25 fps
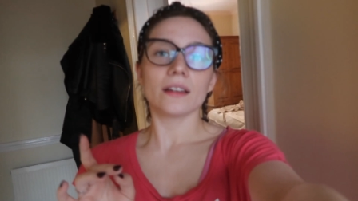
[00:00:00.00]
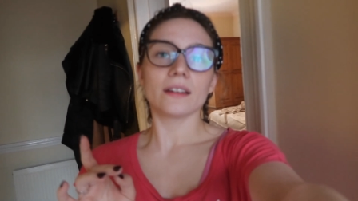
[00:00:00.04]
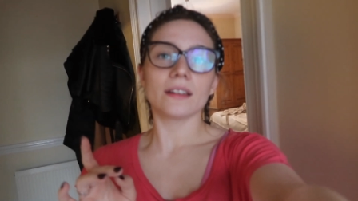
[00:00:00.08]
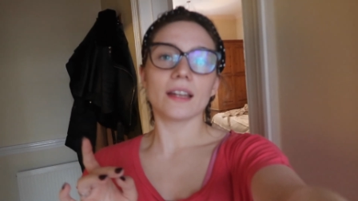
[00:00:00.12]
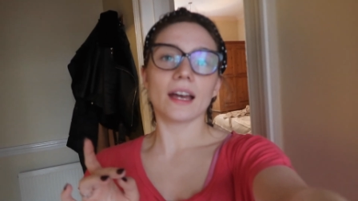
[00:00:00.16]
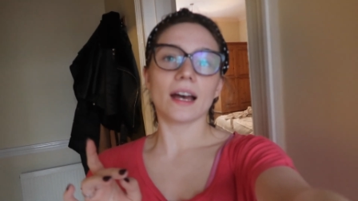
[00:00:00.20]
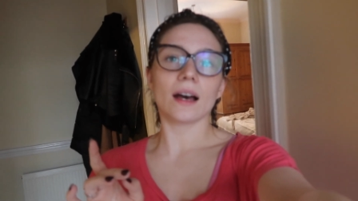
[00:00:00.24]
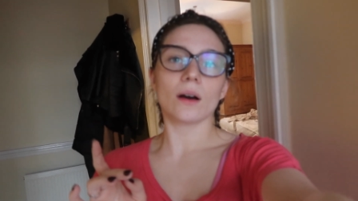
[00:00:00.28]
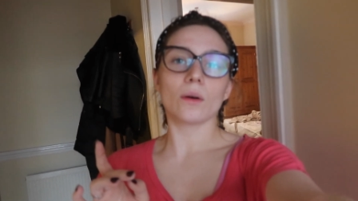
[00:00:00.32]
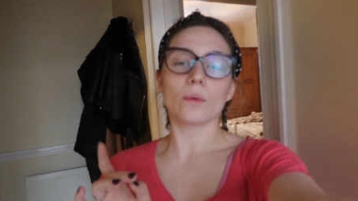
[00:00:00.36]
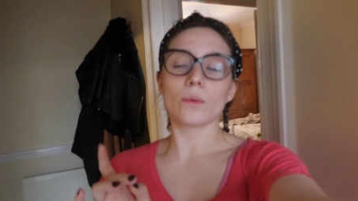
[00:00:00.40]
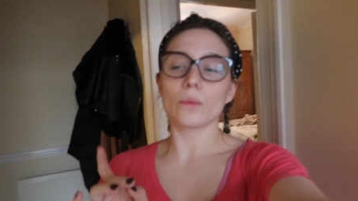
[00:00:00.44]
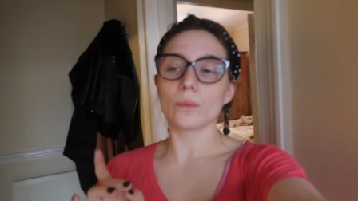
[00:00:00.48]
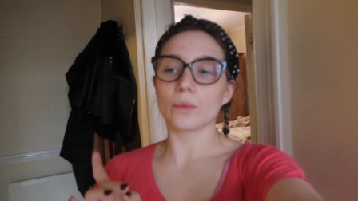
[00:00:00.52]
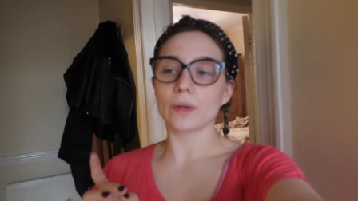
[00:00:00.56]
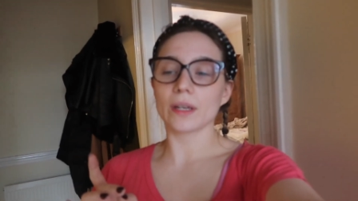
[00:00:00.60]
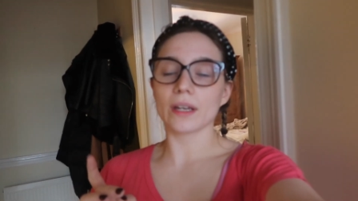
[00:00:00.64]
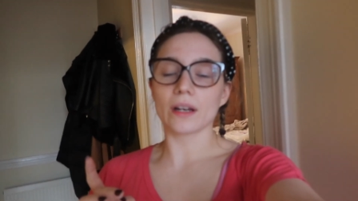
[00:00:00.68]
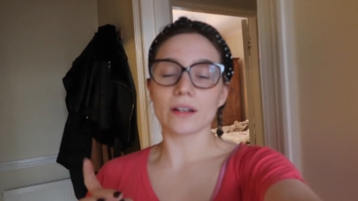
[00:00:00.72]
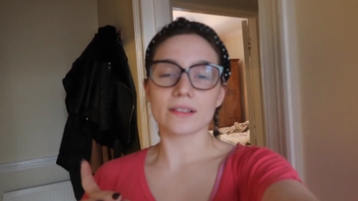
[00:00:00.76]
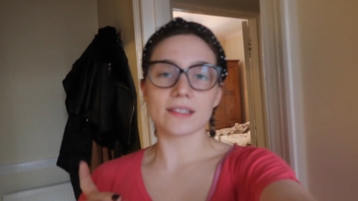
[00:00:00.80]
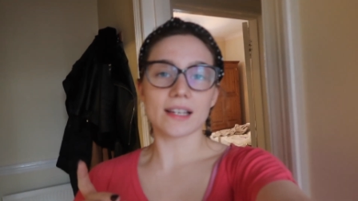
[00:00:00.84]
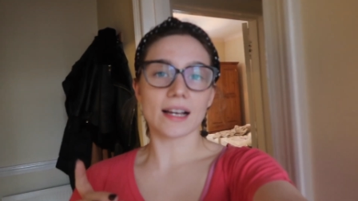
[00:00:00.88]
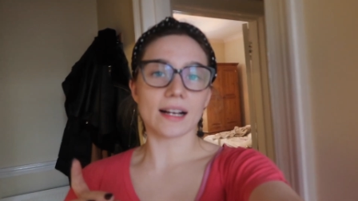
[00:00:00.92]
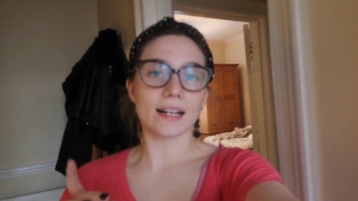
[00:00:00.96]
Now
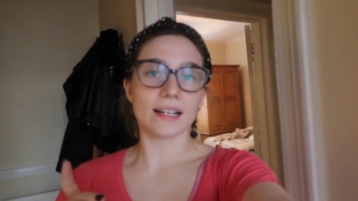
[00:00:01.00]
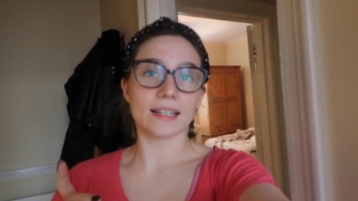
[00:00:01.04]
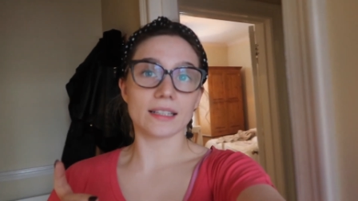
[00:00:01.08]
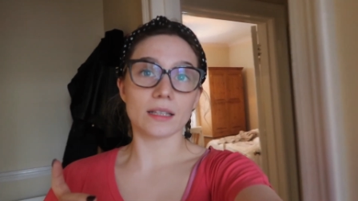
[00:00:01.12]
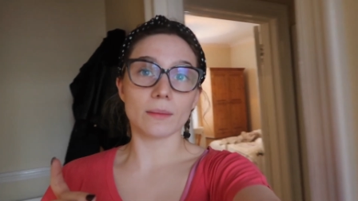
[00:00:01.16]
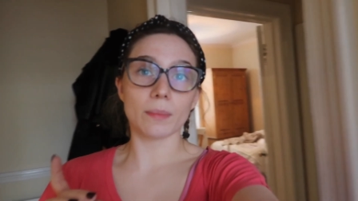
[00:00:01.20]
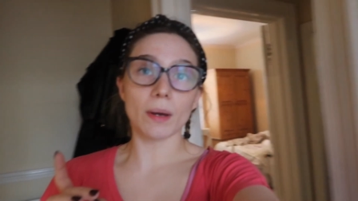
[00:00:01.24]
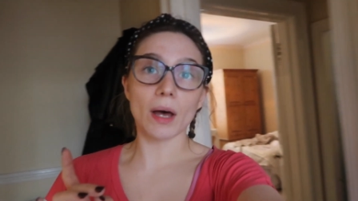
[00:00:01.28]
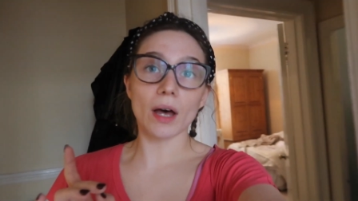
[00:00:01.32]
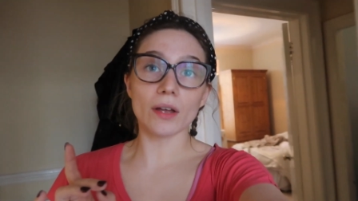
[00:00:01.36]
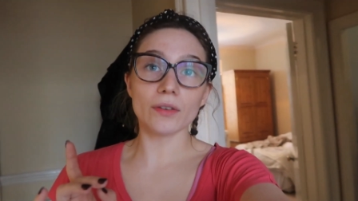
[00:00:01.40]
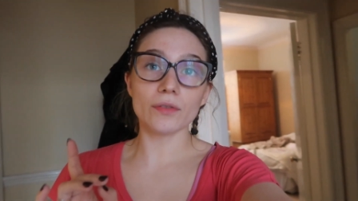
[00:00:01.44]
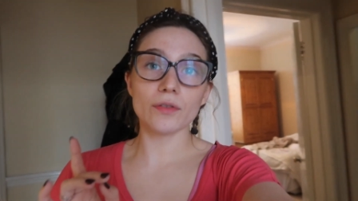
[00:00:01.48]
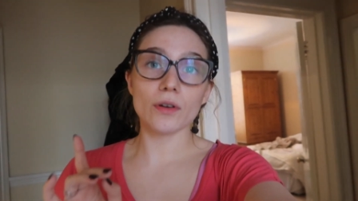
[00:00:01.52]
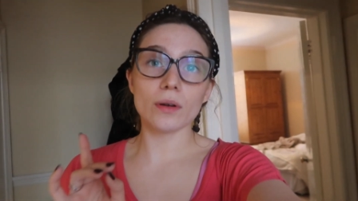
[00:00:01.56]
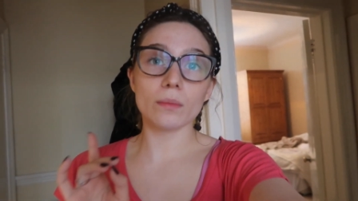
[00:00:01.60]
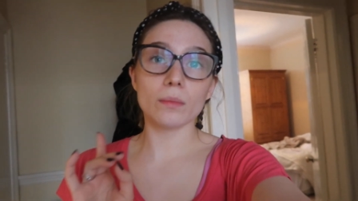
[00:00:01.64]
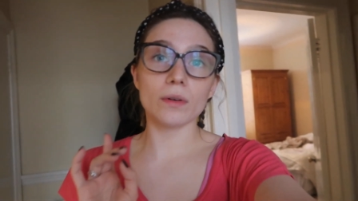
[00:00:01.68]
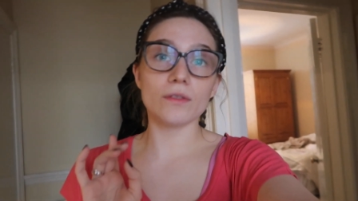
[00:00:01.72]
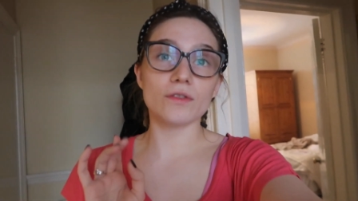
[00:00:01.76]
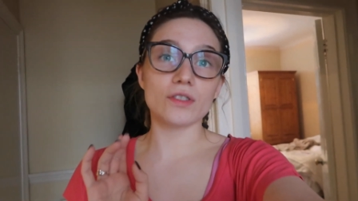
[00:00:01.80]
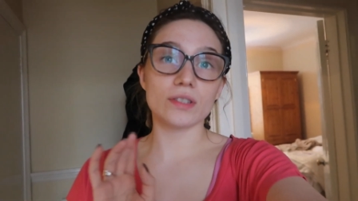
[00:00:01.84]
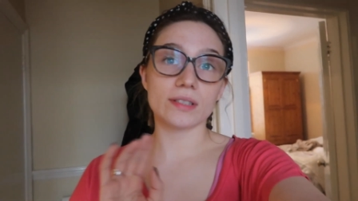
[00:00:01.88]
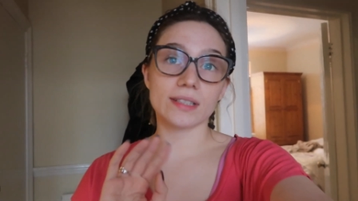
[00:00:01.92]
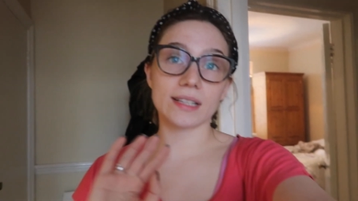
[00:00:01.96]
we are tackling the
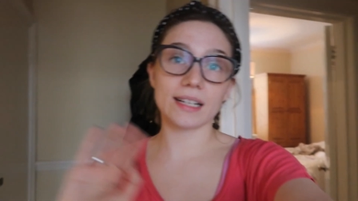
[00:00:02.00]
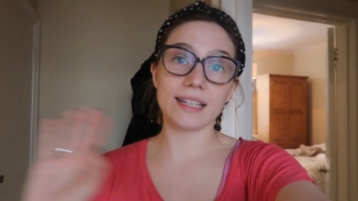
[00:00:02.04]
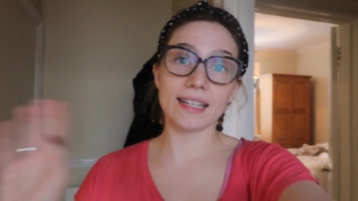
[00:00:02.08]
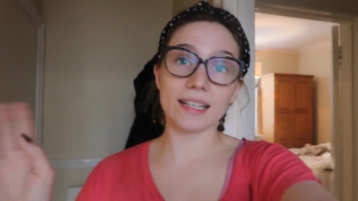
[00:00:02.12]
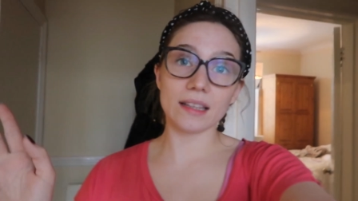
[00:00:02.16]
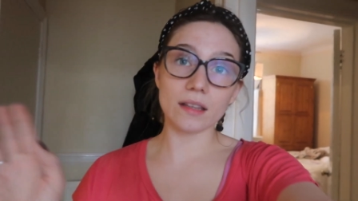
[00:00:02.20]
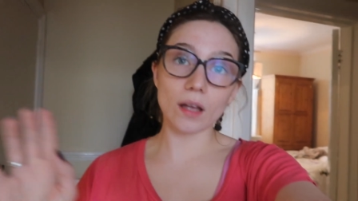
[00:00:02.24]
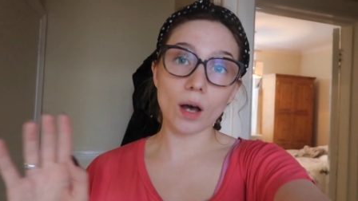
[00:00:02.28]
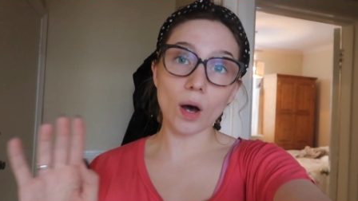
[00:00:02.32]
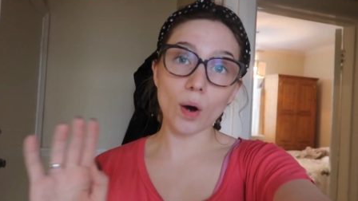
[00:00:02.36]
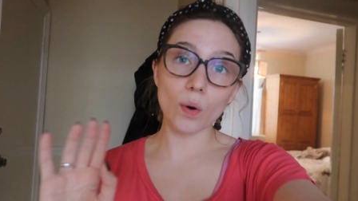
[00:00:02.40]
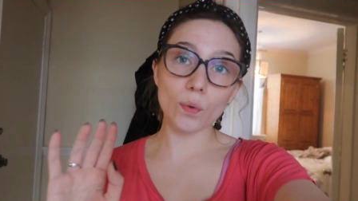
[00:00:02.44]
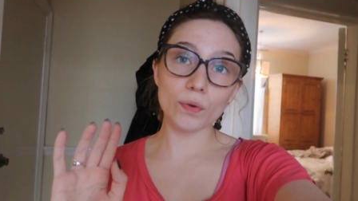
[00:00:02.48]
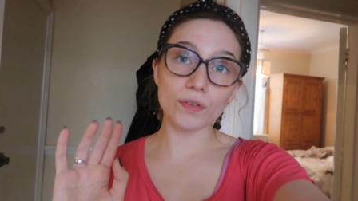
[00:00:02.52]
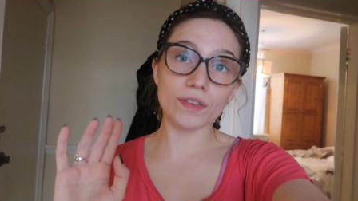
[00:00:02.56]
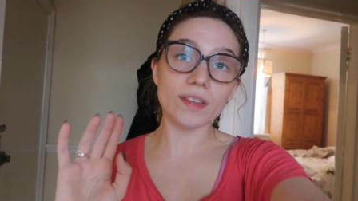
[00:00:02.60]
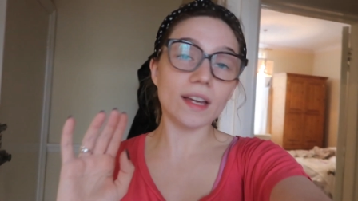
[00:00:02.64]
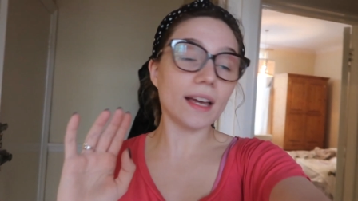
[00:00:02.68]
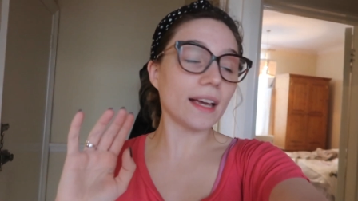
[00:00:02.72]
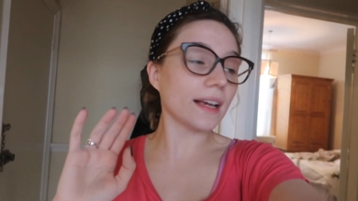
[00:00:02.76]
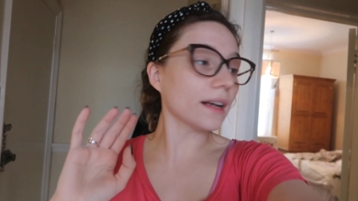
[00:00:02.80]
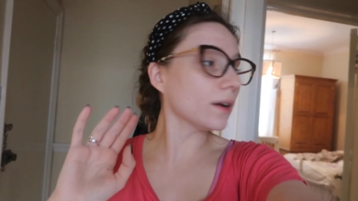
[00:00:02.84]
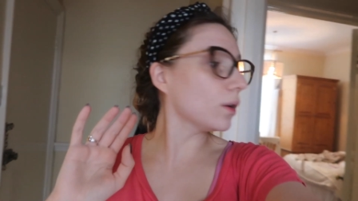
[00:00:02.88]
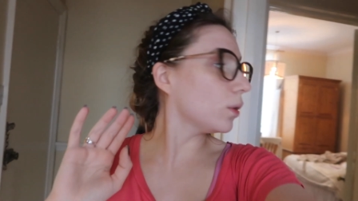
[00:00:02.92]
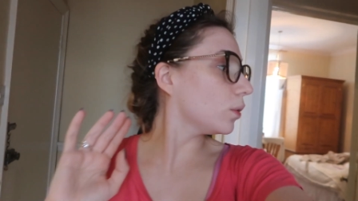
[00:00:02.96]
bathroom. We've just cleaned the whole
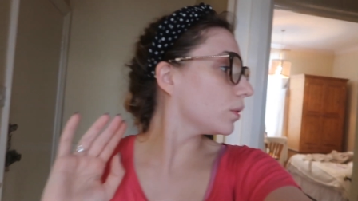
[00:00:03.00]
thing.